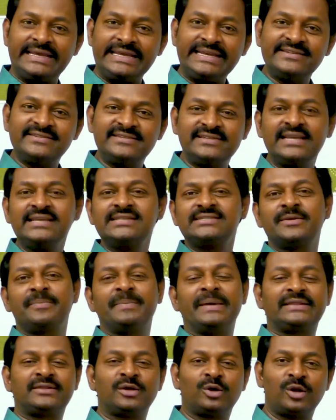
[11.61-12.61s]
easiest
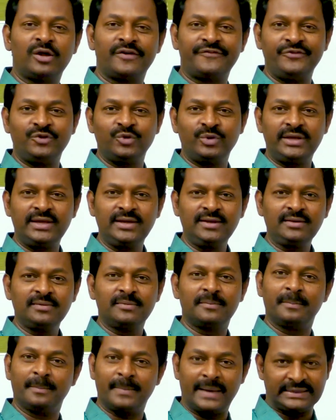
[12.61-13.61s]
method of
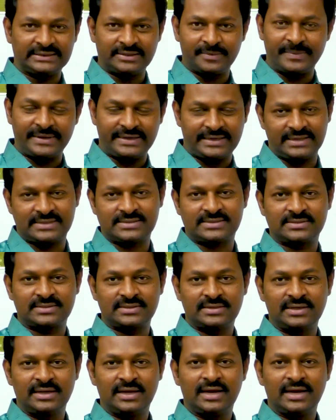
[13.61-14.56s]
doing mathematics.